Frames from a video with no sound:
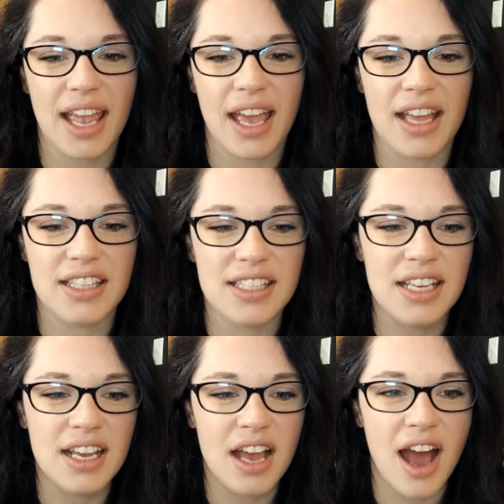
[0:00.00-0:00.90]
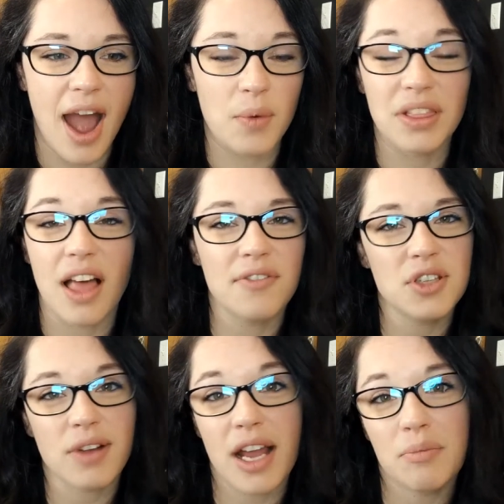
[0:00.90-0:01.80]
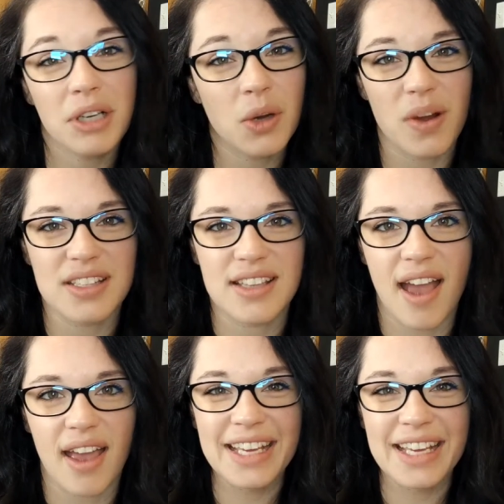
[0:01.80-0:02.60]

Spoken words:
And I would love to write a book one day.